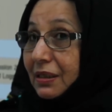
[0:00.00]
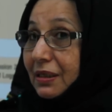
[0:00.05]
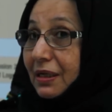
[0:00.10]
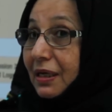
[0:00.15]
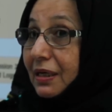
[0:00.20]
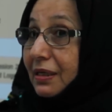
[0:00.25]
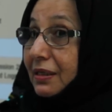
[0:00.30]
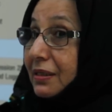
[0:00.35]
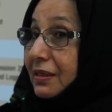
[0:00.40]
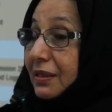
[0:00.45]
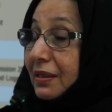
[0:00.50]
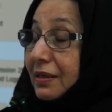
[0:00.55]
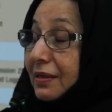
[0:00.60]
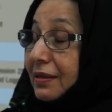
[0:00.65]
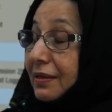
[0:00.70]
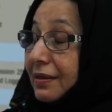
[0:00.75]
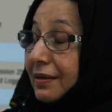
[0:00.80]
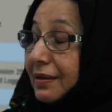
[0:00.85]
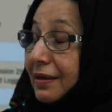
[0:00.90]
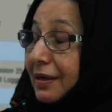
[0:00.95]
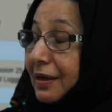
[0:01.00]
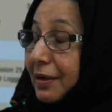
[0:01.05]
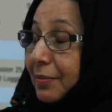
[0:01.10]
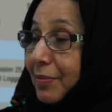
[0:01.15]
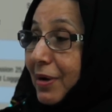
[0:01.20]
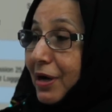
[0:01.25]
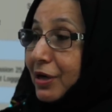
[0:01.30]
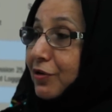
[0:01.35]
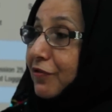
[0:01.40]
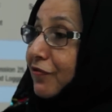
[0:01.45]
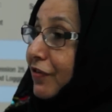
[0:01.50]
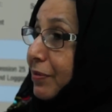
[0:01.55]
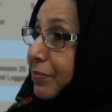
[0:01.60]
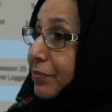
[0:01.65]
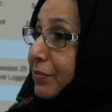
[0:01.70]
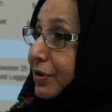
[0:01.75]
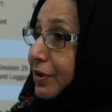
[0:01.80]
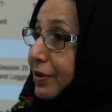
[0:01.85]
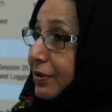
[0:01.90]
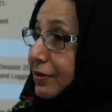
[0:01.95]
And uh, by
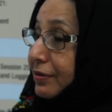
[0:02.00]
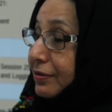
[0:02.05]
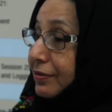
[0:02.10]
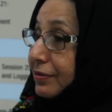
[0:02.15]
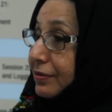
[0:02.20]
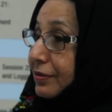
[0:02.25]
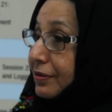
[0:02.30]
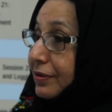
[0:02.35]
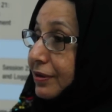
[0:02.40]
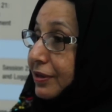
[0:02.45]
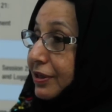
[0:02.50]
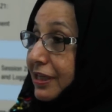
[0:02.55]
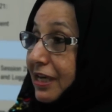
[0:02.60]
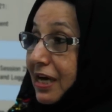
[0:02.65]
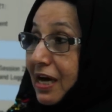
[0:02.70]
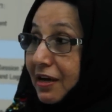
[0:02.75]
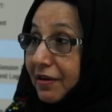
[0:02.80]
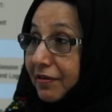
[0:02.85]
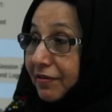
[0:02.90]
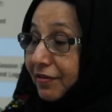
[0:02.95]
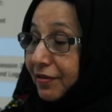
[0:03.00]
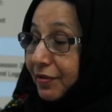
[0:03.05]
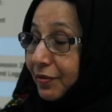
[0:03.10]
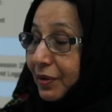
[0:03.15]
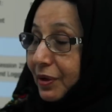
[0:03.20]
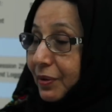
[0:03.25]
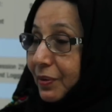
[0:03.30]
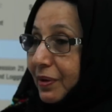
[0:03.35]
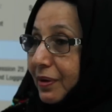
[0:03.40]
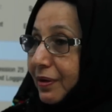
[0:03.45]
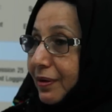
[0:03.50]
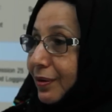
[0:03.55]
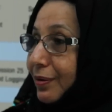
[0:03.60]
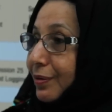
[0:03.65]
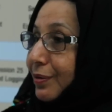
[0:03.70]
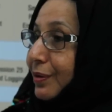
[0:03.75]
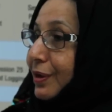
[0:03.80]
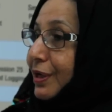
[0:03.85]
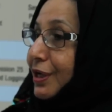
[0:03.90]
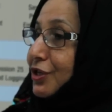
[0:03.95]
November 9th, uh, we
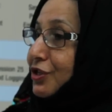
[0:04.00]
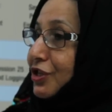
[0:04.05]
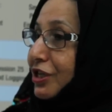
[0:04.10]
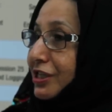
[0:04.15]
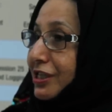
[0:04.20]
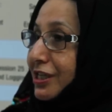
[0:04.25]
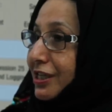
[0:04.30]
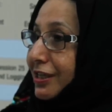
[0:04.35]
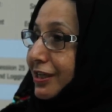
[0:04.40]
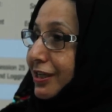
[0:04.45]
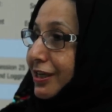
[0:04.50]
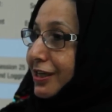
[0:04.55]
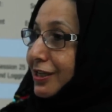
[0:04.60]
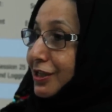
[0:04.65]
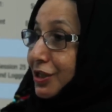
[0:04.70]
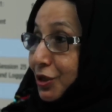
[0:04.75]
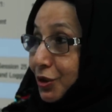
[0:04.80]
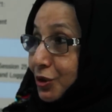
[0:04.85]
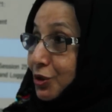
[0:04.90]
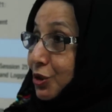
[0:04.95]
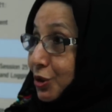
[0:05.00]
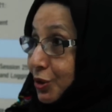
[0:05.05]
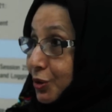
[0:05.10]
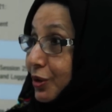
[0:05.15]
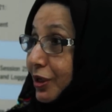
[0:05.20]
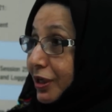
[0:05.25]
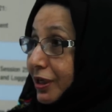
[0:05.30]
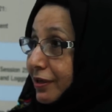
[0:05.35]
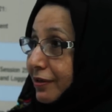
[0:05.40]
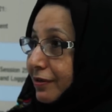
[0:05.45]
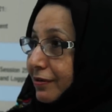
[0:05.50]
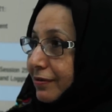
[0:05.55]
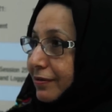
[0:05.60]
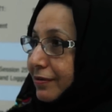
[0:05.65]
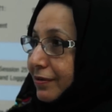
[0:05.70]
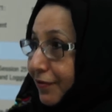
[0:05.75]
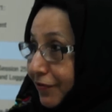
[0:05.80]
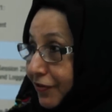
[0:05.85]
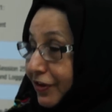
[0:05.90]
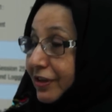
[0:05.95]
were injecting CO2
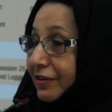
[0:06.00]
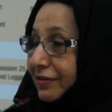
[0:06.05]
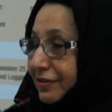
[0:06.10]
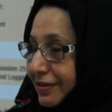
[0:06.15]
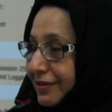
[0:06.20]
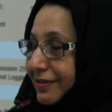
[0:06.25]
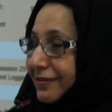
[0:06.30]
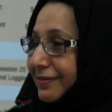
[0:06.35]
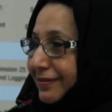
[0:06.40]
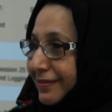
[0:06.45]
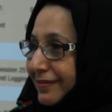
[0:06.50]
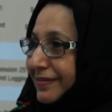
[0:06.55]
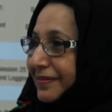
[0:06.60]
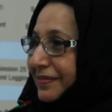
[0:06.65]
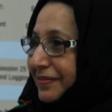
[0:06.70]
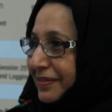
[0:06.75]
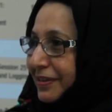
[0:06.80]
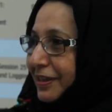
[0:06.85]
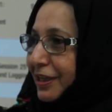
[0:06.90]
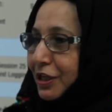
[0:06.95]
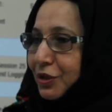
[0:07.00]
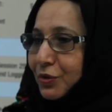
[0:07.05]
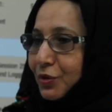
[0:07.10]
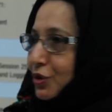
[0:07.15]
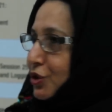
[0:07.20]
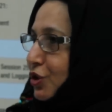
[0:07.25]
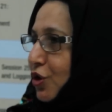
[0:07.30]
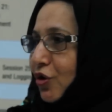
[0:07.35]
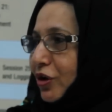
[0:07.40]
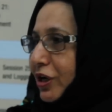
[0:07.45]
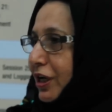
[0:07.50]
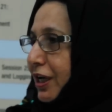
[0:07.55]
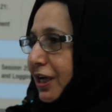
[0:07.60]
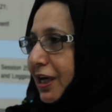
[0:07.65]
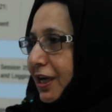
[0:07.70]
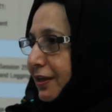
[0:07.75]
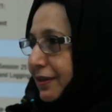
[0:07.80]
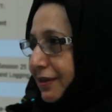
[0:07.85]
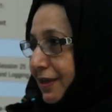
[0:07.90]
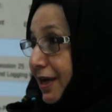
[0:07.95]
in the field. This is only
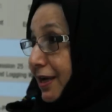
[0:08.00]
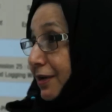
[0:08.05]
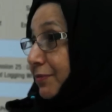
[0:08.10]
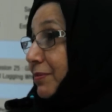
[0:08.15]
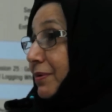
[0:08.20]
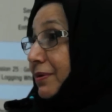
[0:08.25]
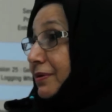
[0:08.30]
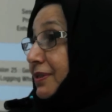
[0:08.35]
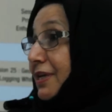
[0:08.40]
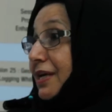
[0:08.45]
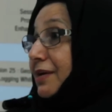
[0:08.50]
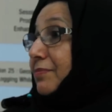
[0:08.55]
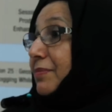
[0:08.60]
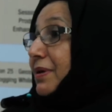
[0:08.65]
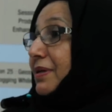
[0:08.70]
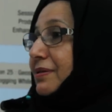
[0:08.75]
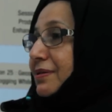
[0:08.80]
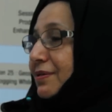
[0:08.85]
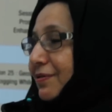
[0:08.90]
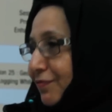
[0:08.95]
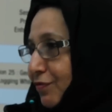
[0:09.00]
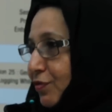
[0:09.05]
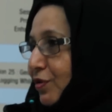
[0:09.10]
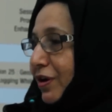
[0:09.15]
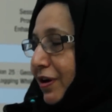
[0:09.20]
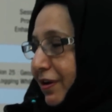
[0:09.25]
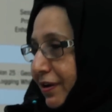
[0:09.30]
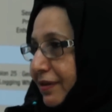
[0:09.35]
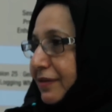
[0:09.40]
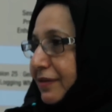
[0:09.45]
like nine, ten months of work.